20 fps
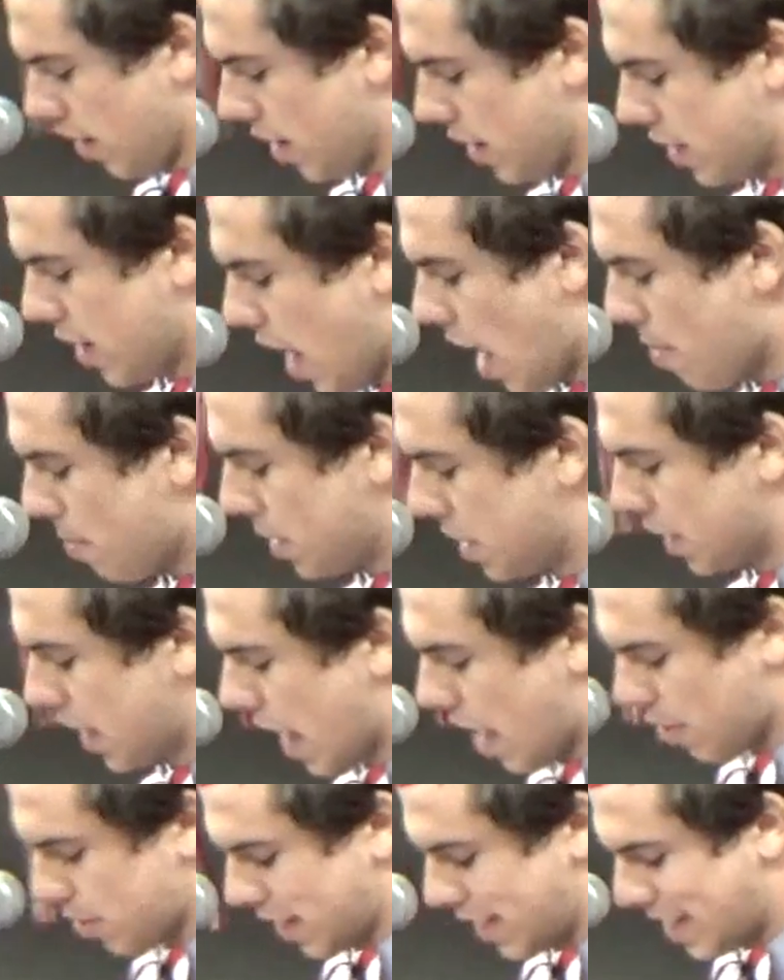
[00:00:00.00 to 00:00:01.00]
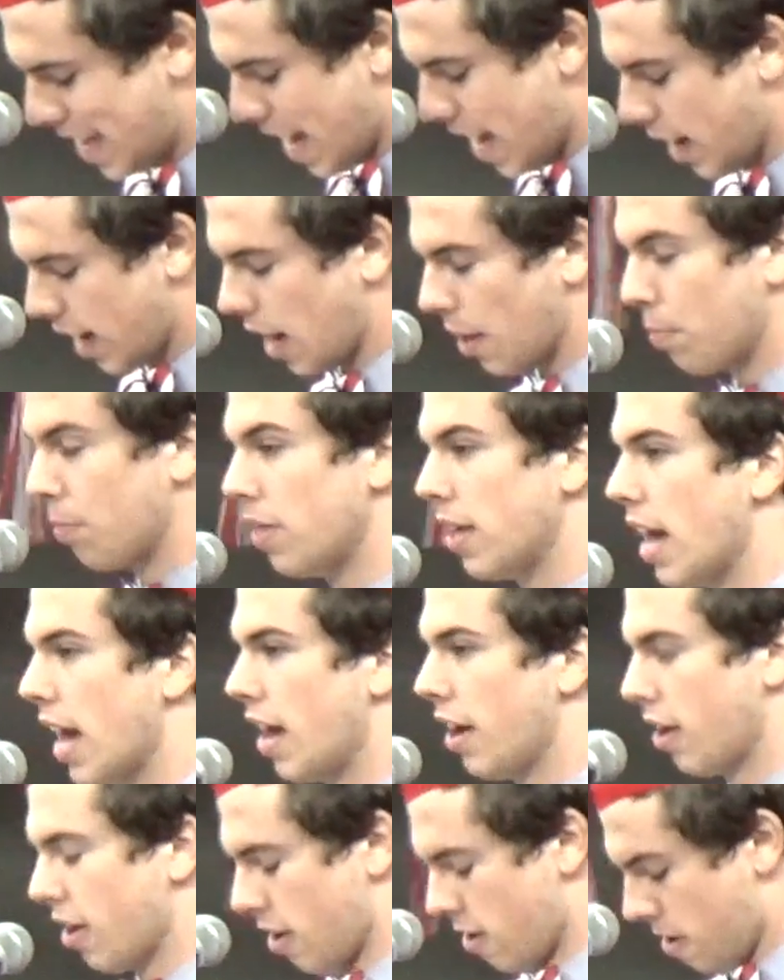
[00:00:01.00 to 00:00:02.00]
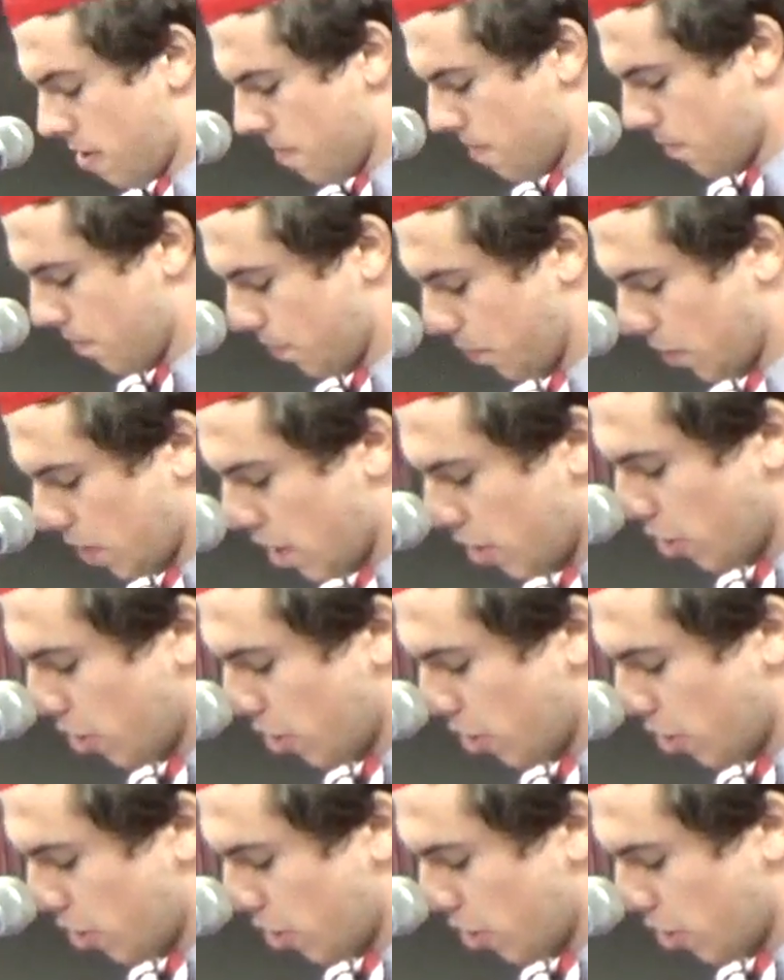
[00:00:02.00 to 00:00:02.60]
The time is now to take up the anchor